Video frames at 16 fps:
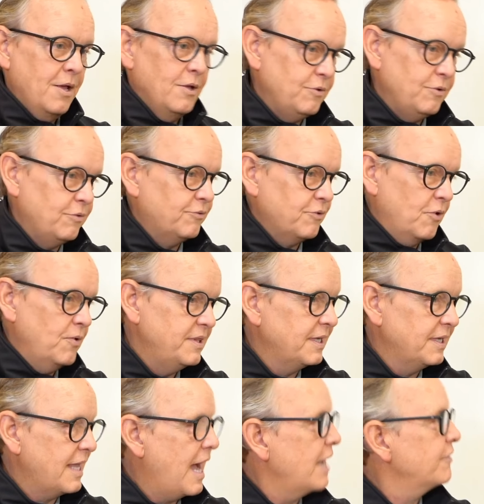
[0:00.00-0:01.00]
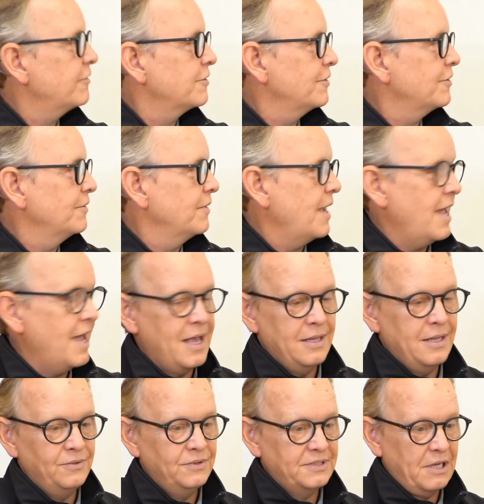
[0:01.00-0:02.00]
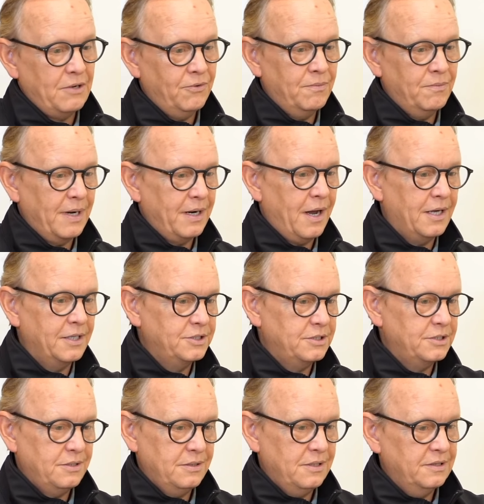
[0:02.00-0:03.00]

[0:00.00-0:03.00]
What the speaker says: You throw in the catheter and you say, "Oh my gosh,